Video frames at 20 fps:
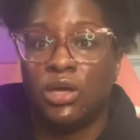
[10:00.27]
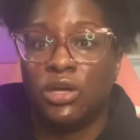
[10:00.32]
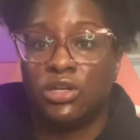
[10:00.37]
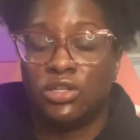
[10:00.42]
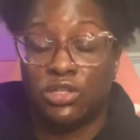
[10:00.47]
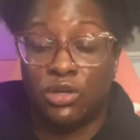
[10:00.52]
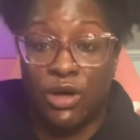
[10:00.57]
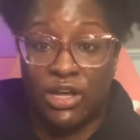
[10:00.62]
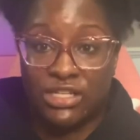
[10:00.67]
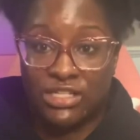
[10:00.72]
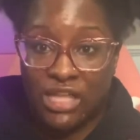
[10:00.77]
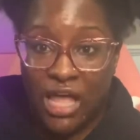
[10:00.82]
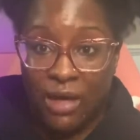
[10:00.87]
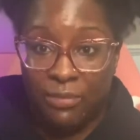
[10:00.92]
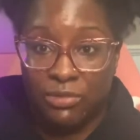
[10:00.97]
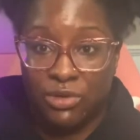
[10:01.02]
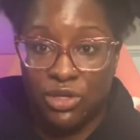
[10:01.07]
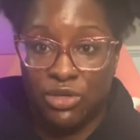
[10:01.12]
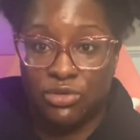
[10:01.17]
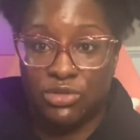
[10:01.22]
So I
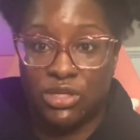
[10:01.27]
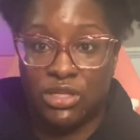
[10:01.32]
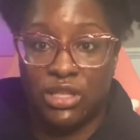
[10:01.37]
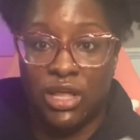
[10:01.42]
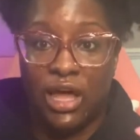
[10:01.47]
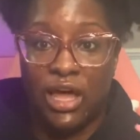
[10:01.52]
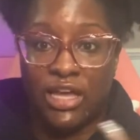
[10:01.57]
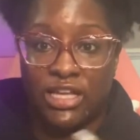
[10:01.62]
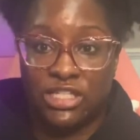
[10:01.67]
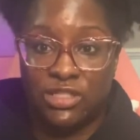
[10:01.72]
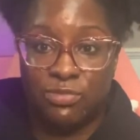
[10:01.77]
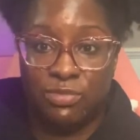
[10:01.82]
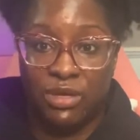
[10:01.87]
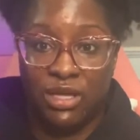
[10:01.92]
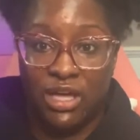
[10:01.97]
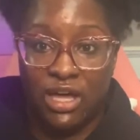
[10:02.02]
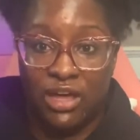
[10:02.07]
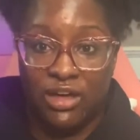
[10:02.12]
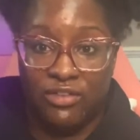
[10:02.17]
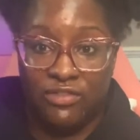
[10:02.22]
stopped using the
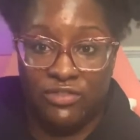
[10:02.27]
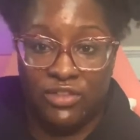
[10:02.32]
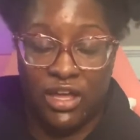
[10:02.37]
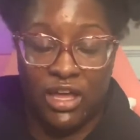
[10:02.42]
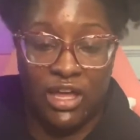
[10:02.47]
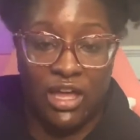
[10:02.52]
SPF that